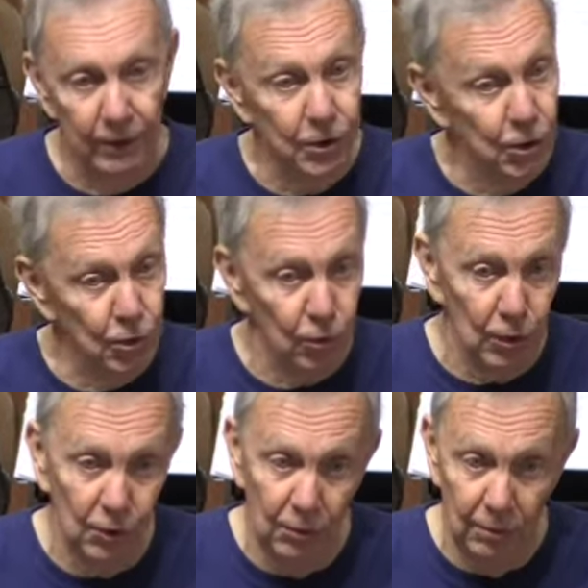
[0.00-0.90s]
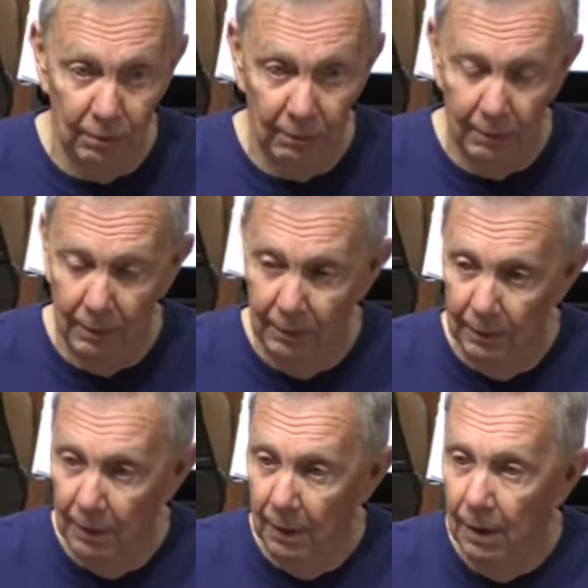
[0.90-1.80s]
this is true,
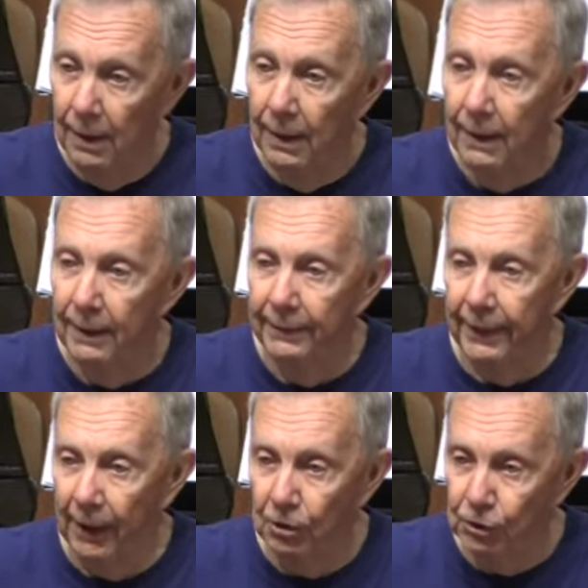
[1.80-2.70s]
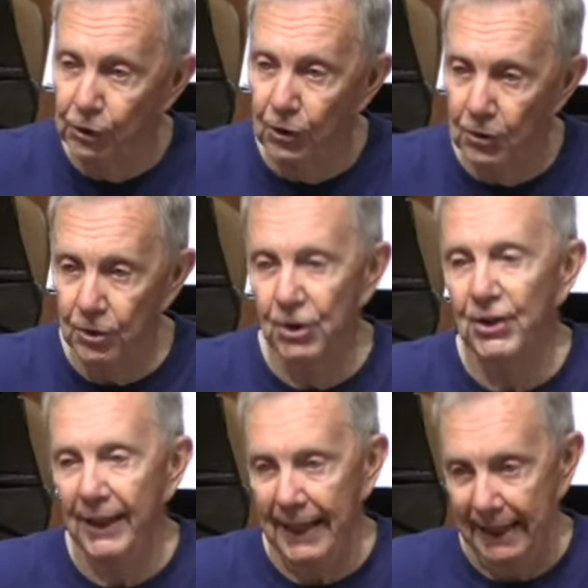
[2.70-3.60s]
that our church
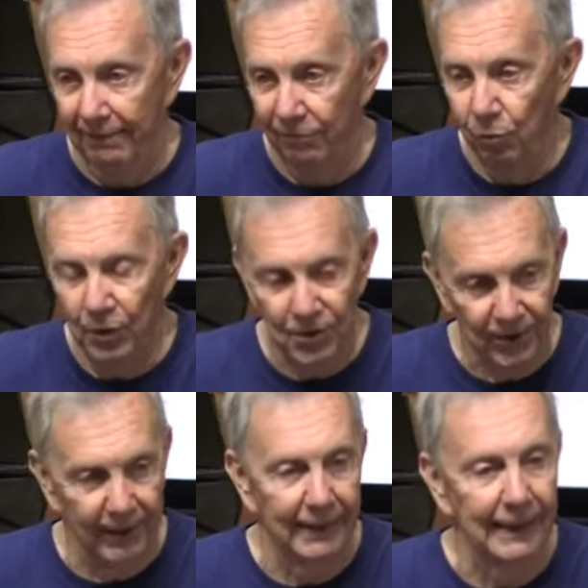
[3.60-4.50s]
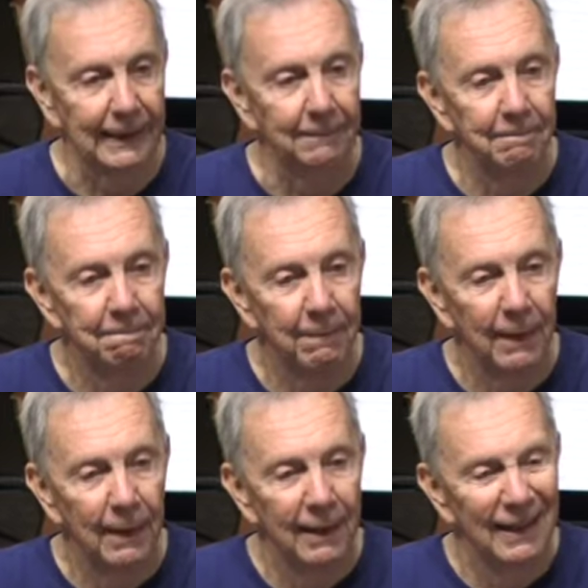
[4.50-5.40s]
staff would say,
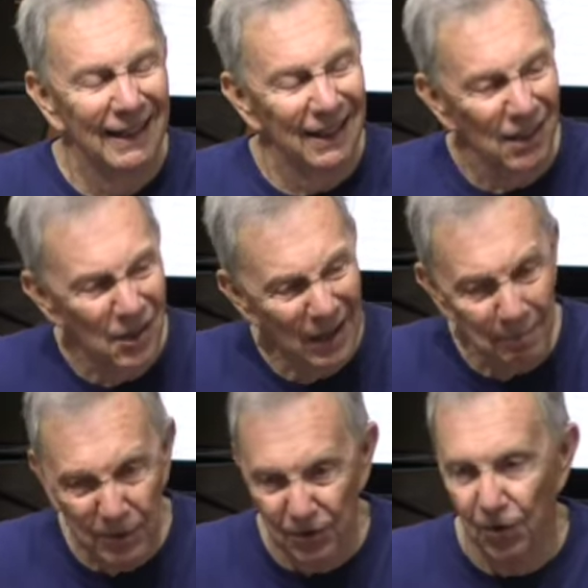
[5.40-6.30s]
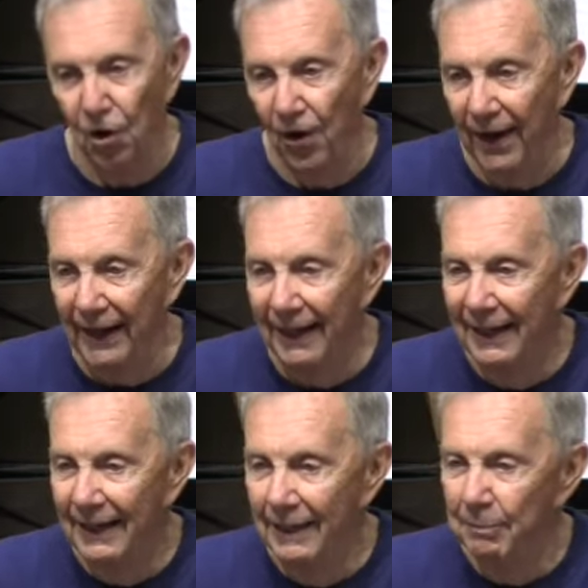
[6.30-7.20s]
"I'm sorry,
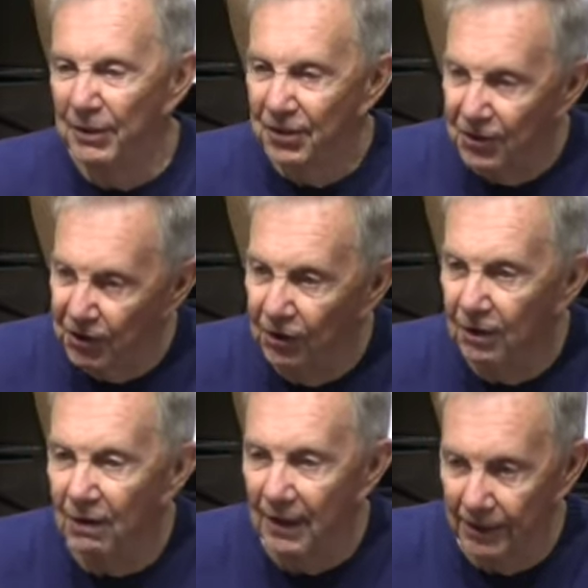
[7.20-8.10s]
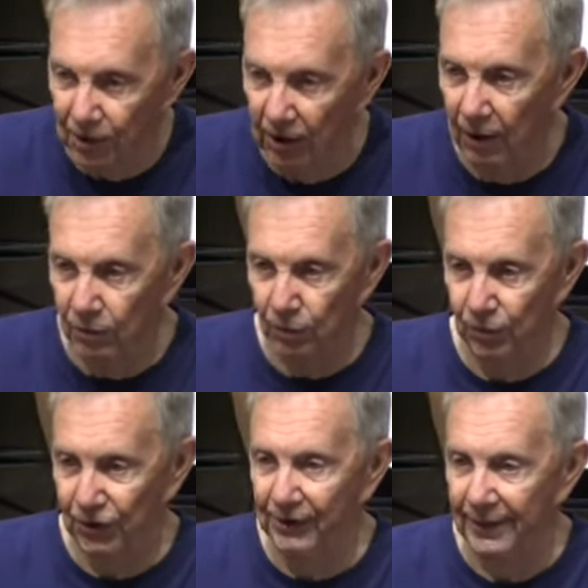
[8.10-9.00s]
but the tunnel is
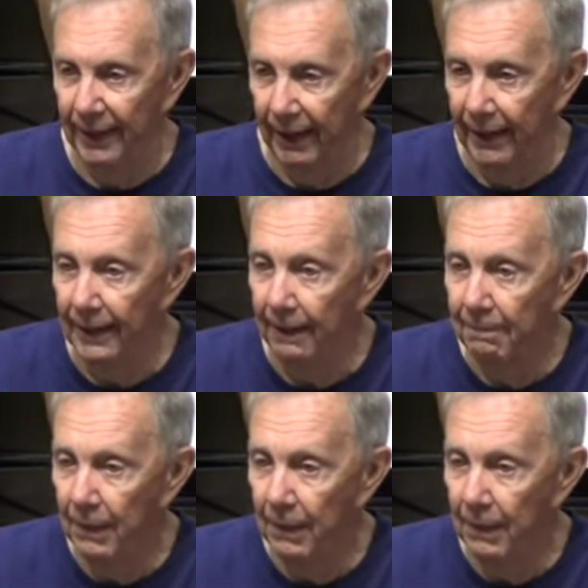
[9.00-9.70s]
closed today."